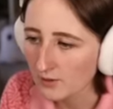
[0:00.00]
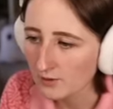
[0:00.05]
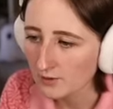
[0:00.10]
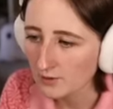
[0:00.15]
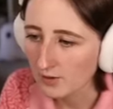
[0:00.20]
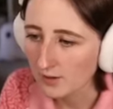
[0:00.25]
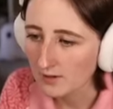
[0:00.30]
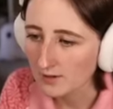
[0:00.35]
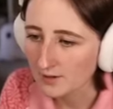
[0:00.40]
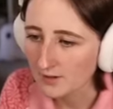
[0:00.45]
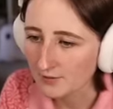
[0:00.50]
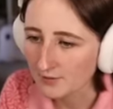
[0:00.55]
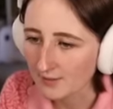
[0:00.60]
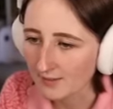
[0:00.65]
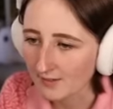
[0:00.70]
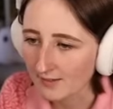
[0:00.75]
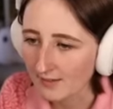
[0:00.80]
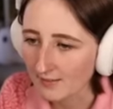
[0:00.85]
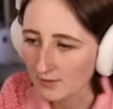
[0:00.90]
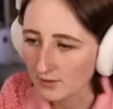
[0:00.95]
are on different
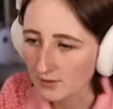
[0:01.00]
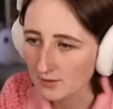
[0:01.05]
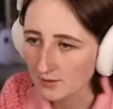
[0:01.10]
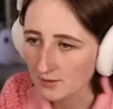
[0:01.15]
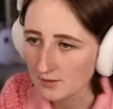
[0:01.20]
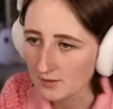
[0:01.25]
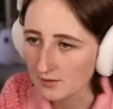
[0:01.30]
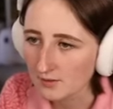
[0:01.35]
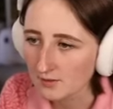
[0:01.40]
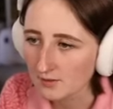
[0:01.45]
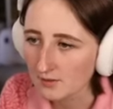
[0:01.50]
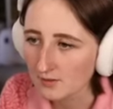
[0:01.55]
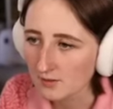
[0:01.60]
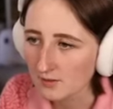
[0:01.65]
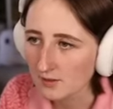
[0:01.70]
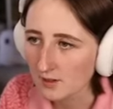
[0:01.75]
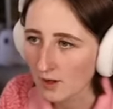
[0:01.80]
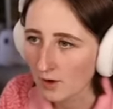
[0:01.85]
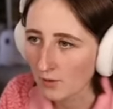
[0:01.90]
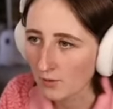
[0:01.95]
levels.
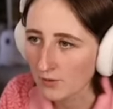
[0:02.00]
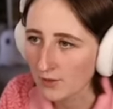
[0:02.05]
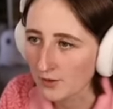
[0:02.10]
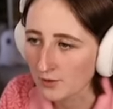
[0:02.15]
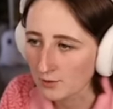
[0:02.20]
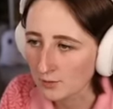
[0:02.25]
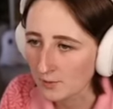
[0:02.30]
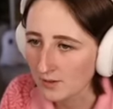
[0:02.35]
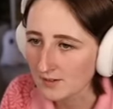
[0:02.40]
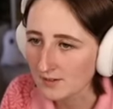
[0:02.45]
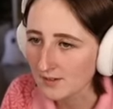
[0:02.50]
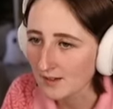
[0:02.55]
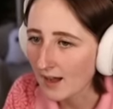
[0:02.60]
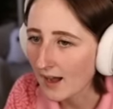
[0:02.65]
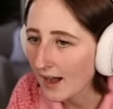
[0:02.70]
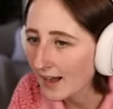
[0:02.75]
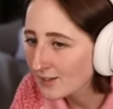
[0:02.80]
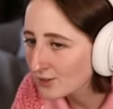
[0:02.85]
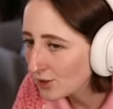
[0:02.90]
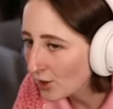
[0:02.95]
Oh, those ones?
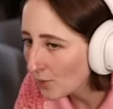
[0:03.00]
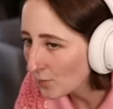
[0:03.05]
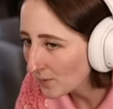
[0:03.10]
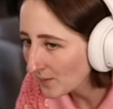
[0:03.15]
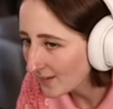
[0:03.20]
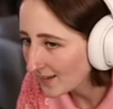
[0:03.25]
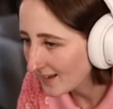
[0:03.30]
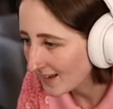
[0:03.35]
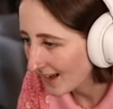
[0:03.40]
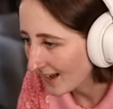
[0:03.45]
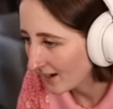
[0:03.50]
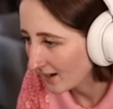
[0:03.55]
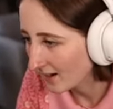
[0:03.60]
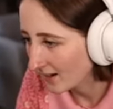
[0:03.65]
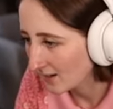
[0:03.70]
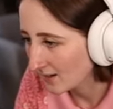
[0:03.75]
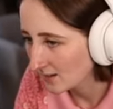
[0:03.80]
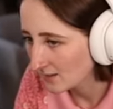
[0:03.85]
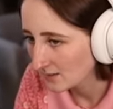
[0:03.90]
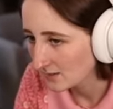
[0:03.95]
I don't really care.